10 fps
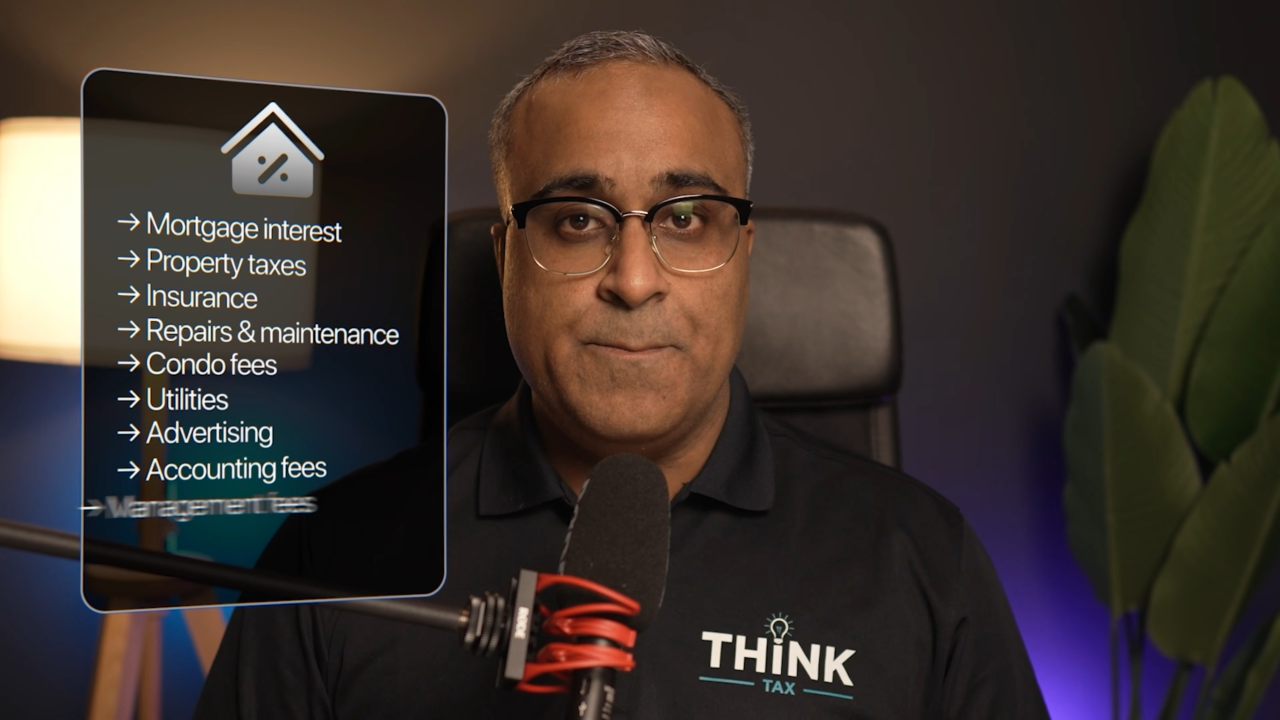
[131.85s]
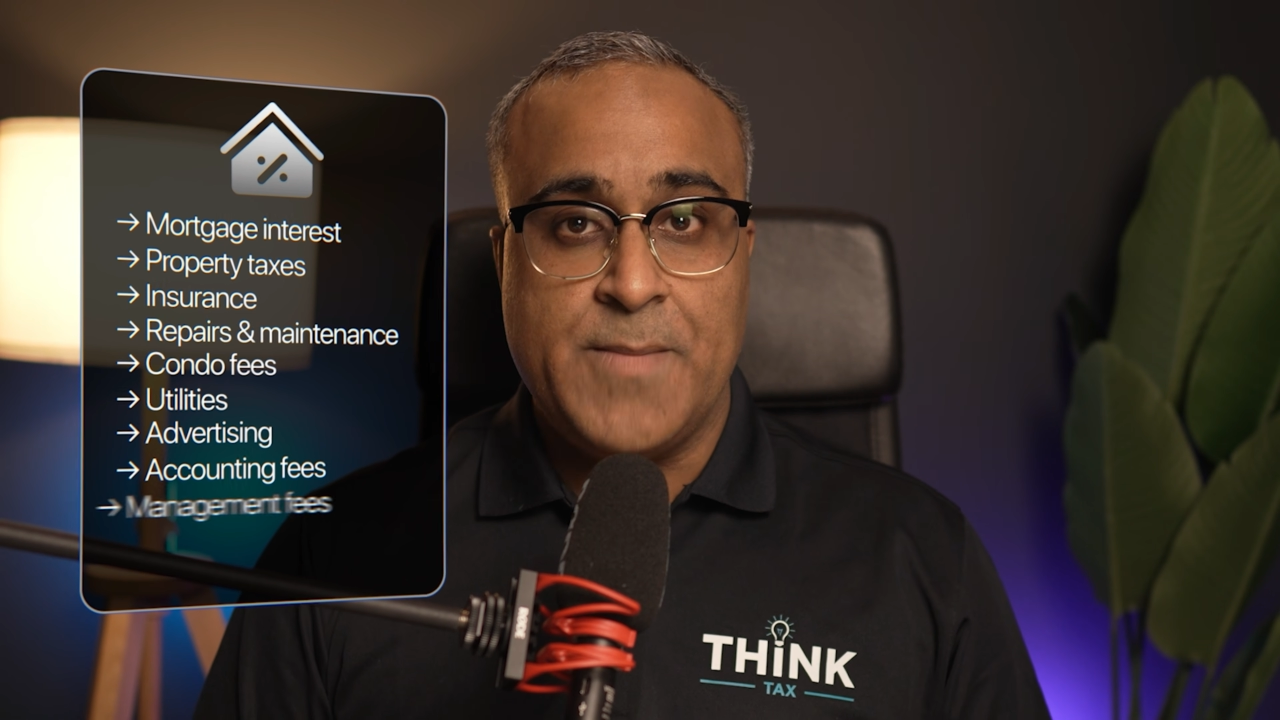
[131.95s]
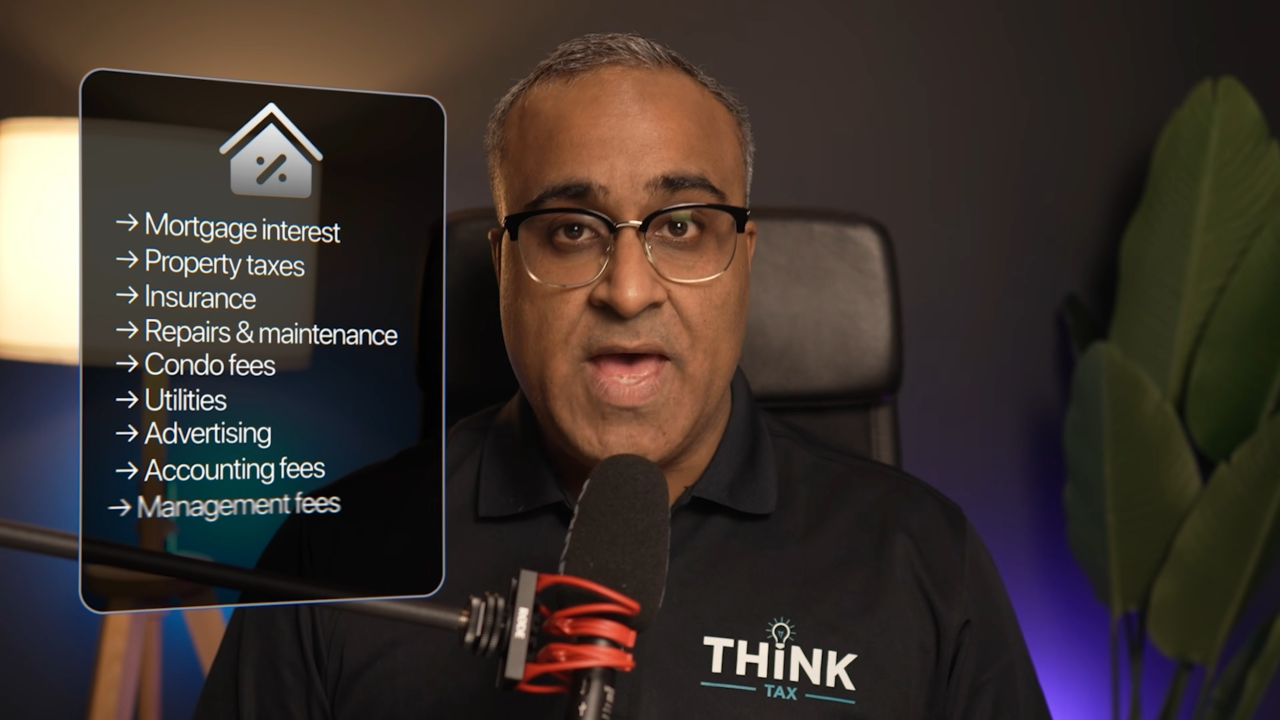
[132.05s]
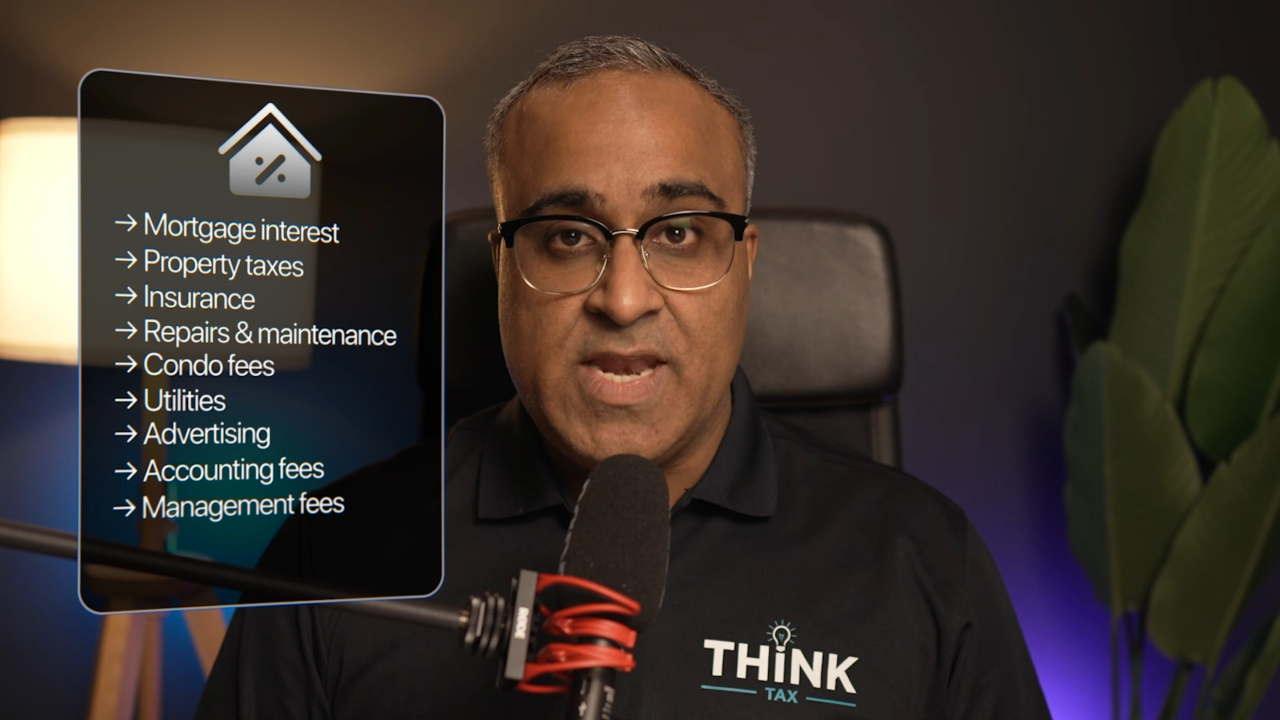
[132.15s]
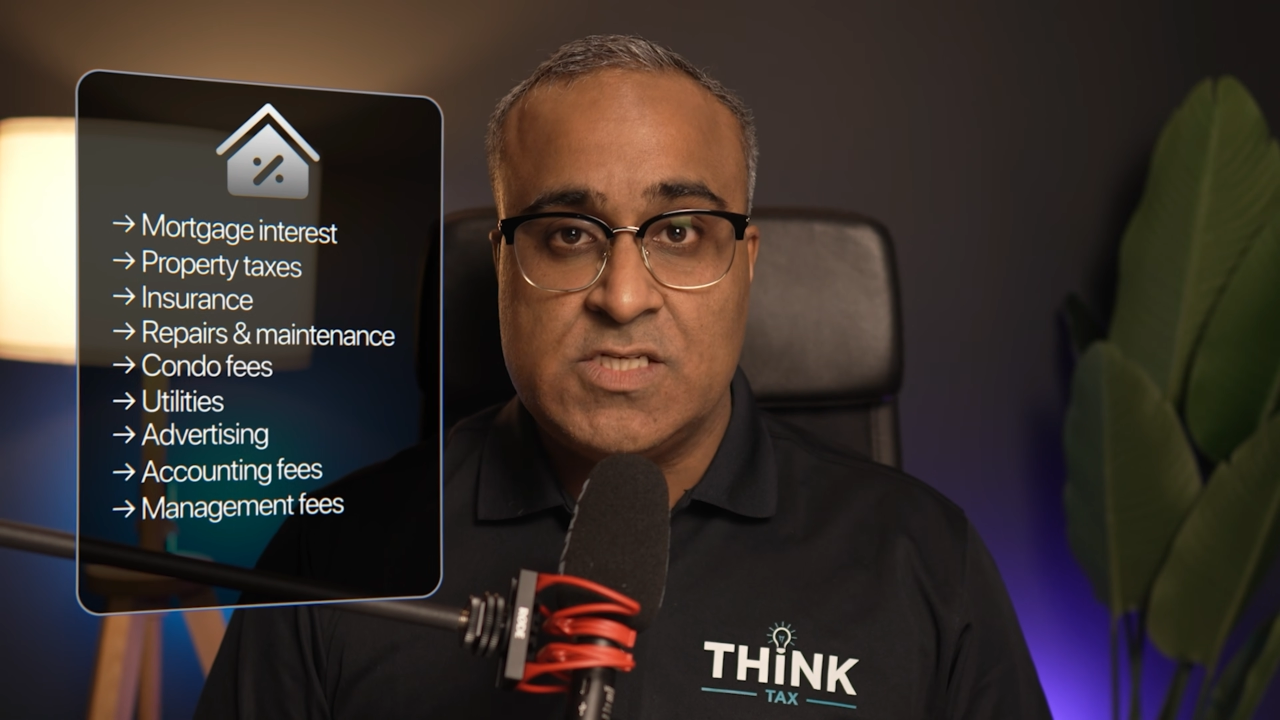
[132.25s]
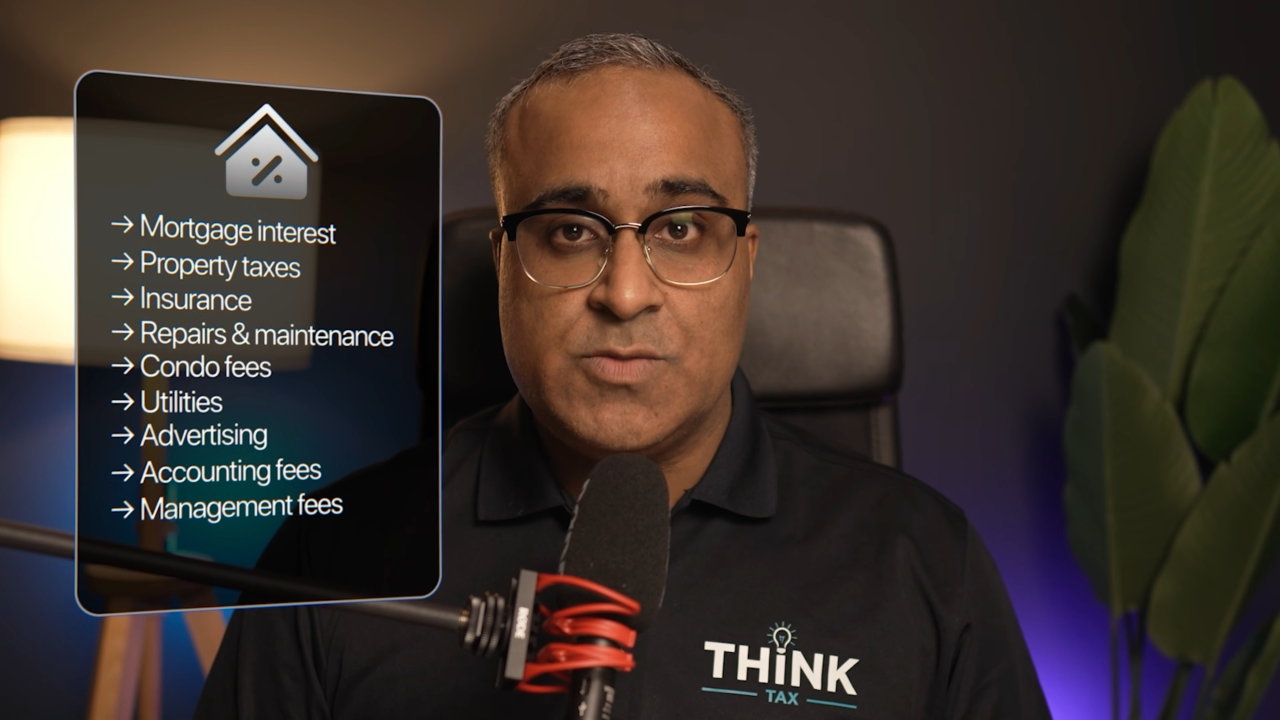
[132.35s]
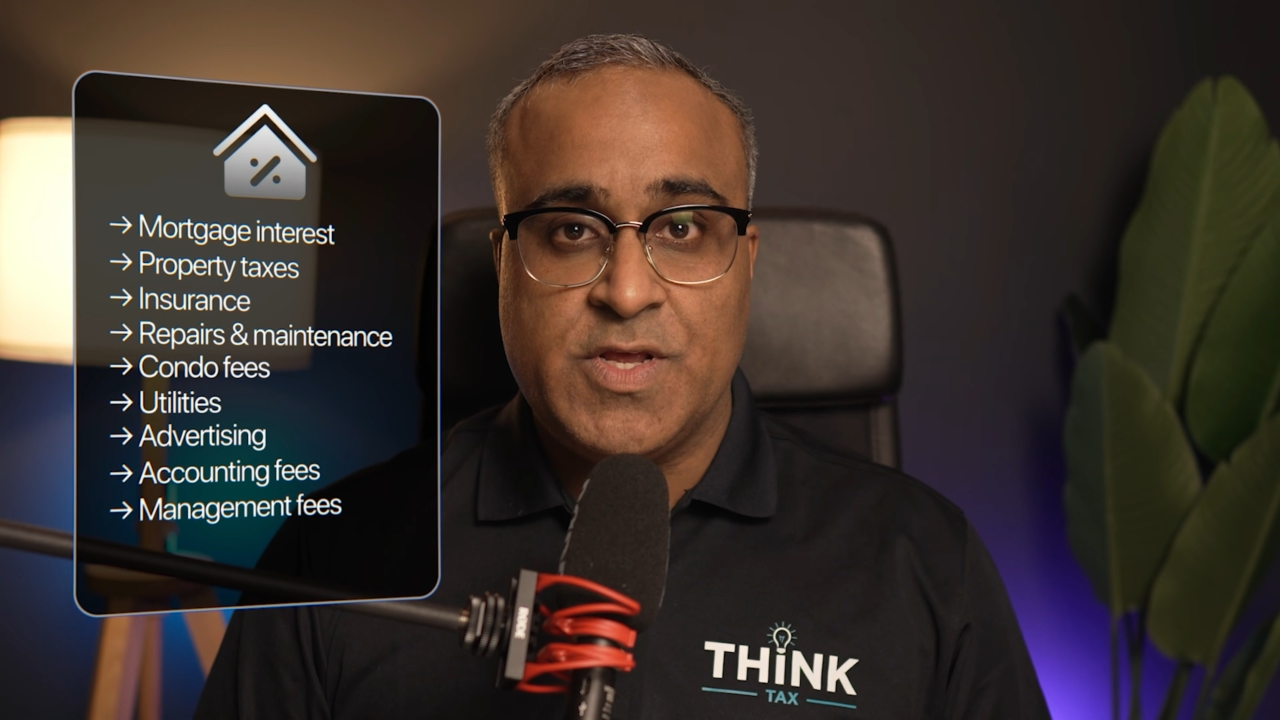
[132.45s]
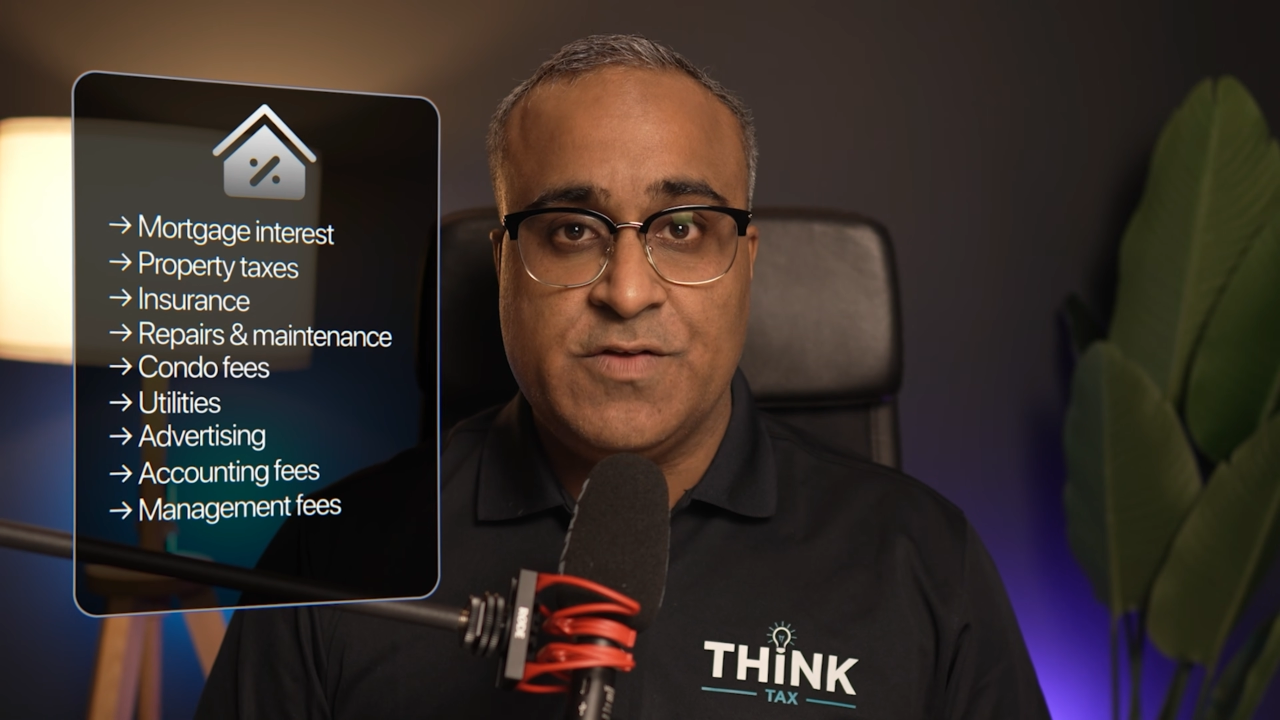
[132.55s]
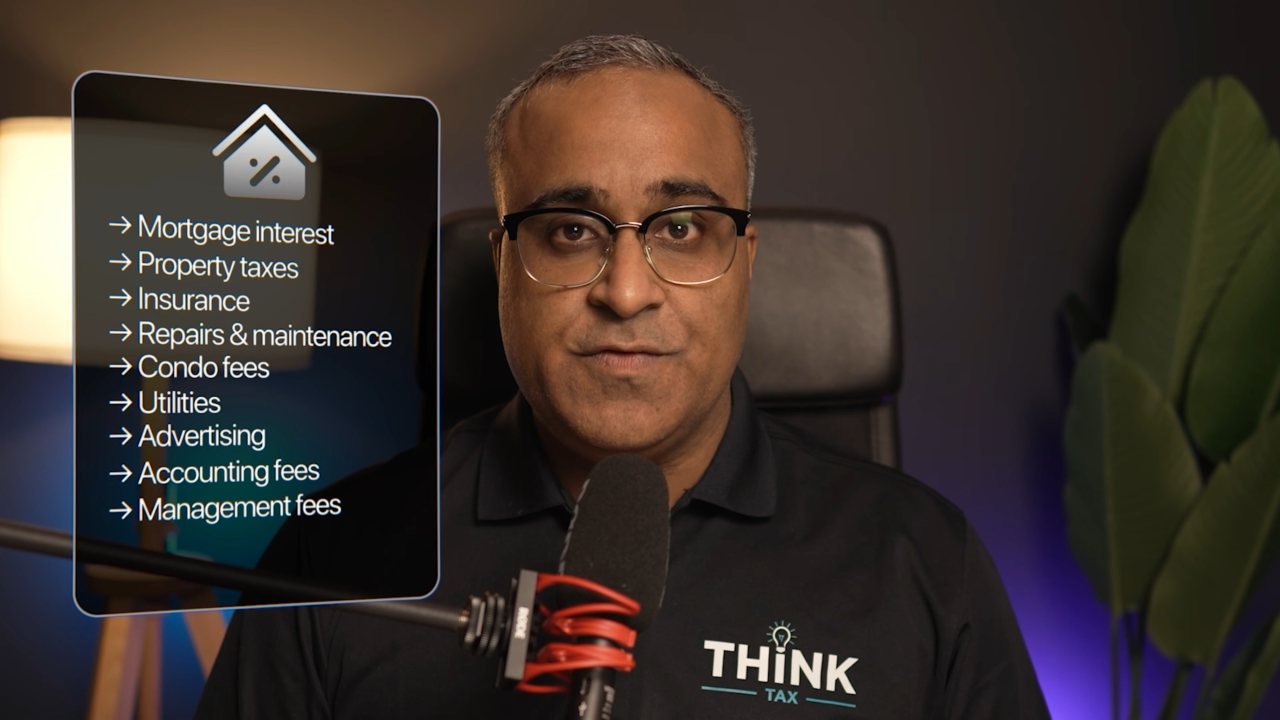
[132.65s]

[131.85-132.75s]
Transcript: management